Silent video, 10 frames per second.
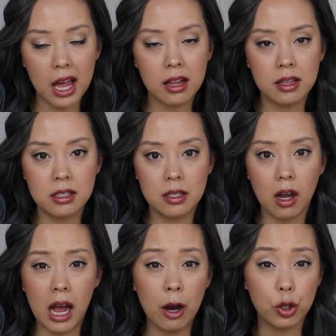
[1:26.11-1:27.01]
and
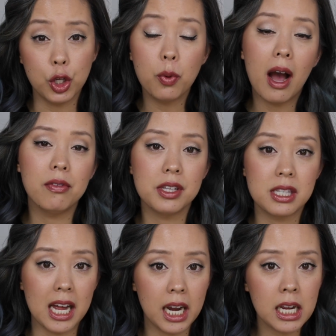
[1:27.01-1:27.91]
how you have the
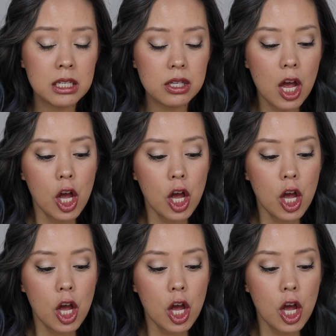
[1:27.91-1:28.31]
settings.